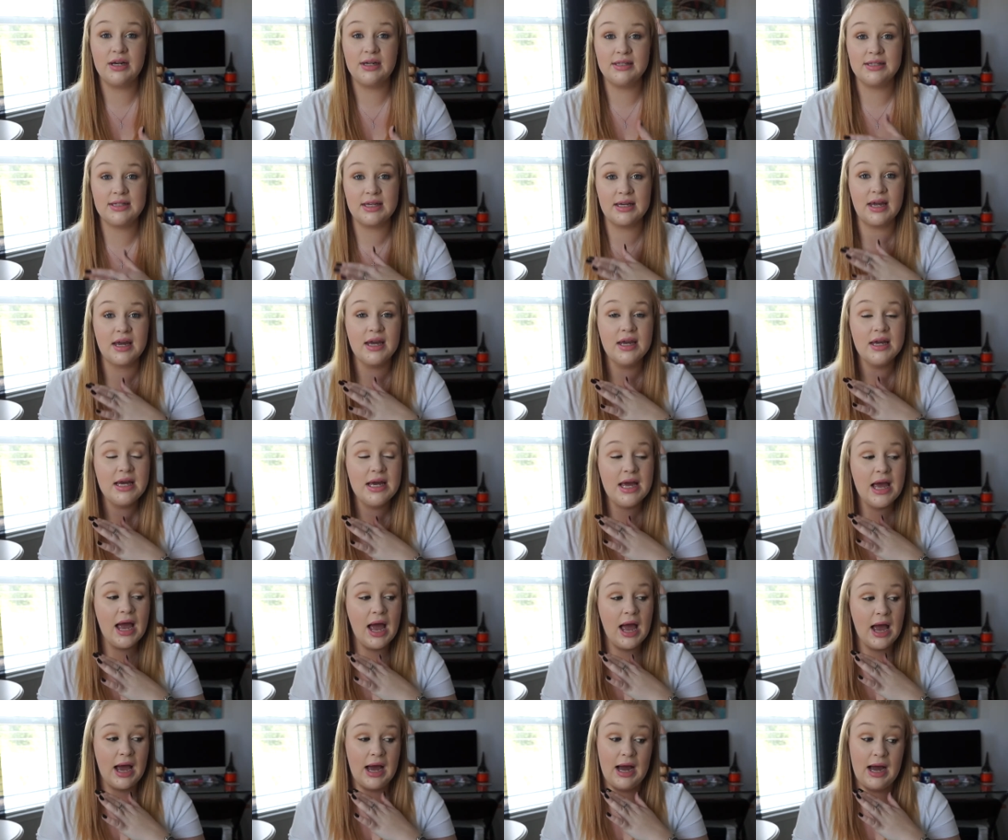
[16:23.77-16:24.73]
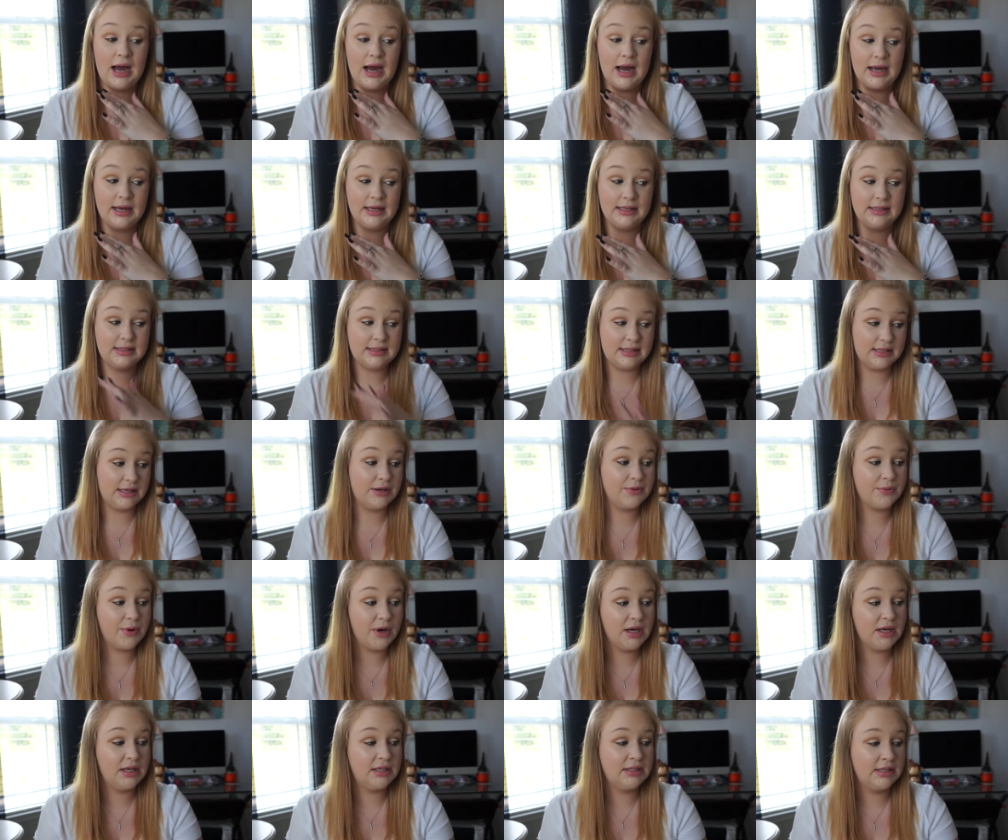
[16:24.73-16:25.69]
I was like, I didn't
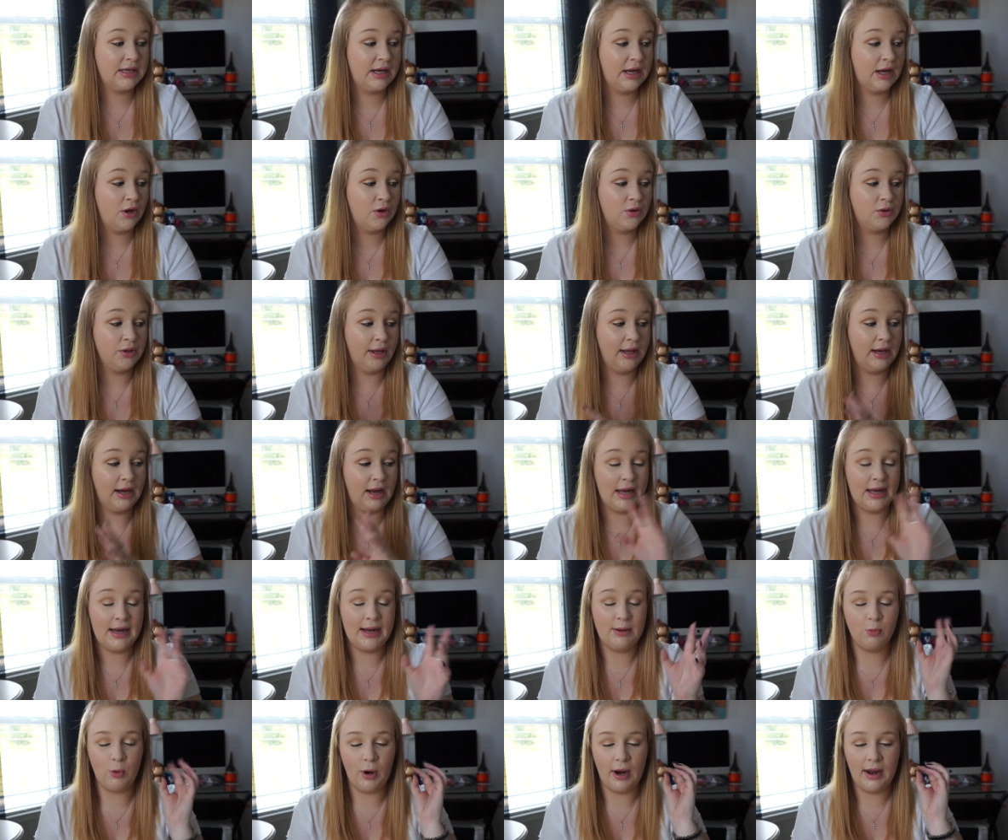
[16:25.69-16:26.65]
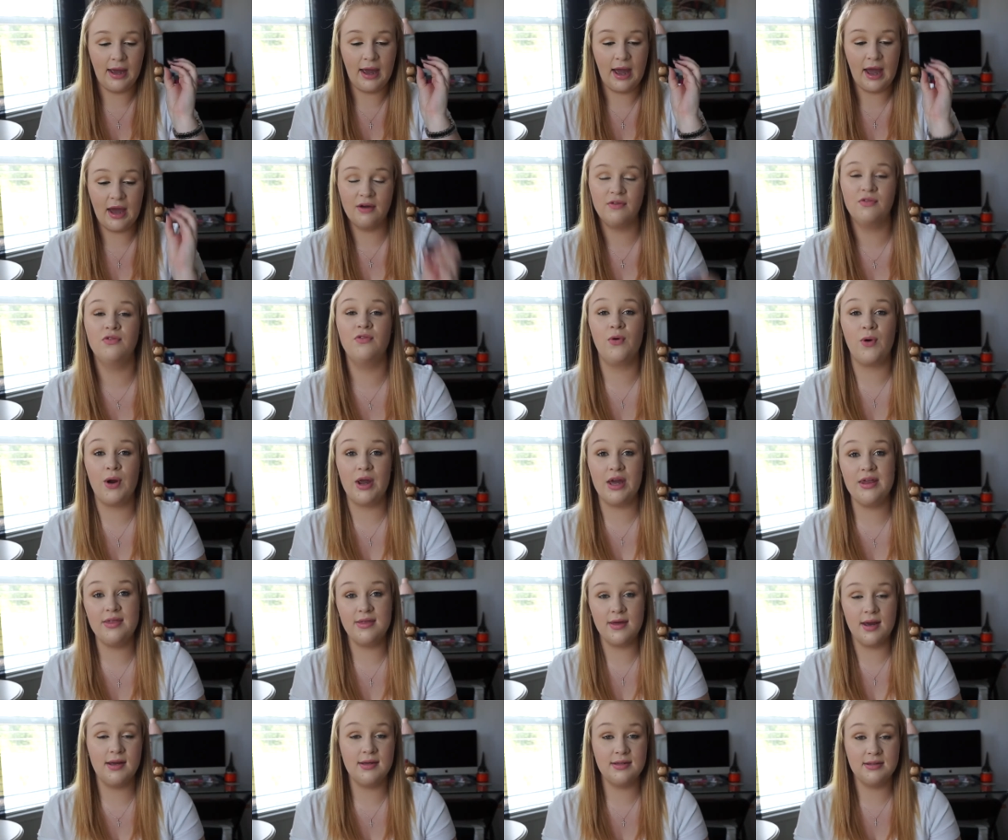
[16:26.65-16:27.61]
write it down and I write
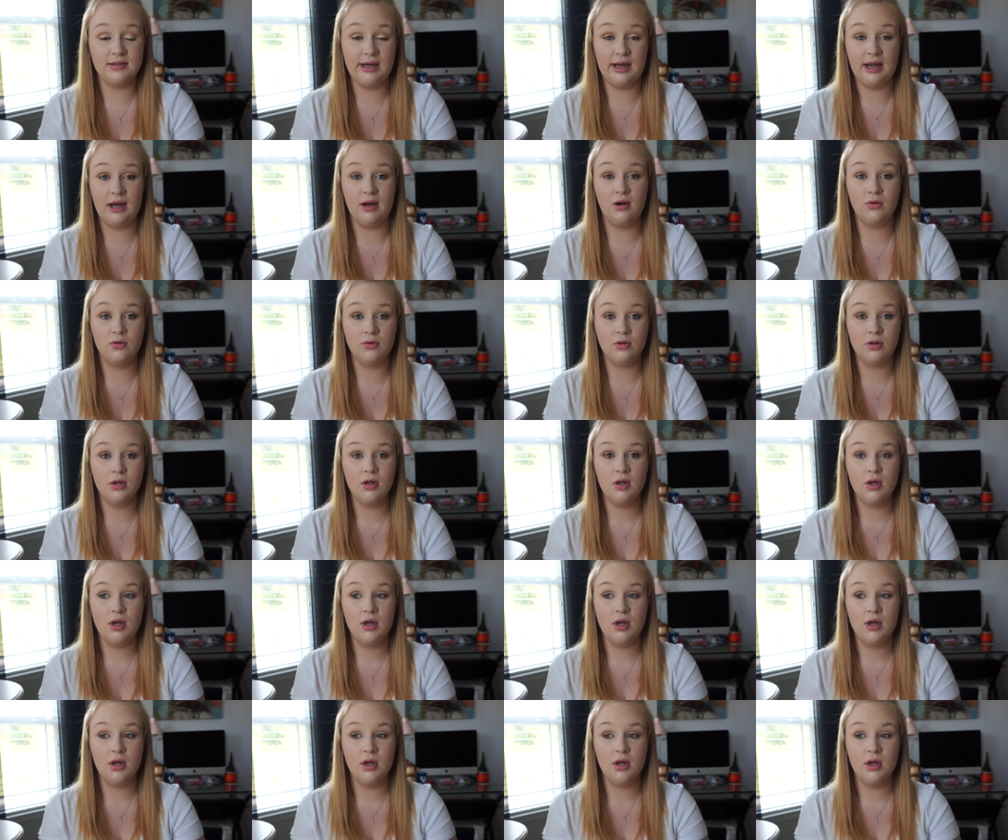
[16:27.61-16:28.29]
everything down